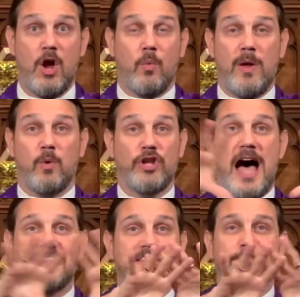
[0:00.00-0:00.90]
We will
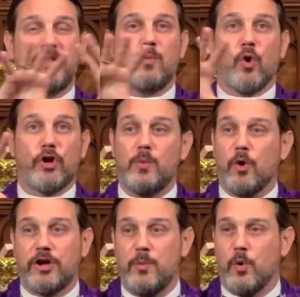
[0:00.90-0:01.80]
not simply work and
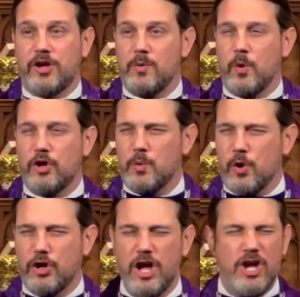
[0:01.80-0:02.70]
work and work and work and work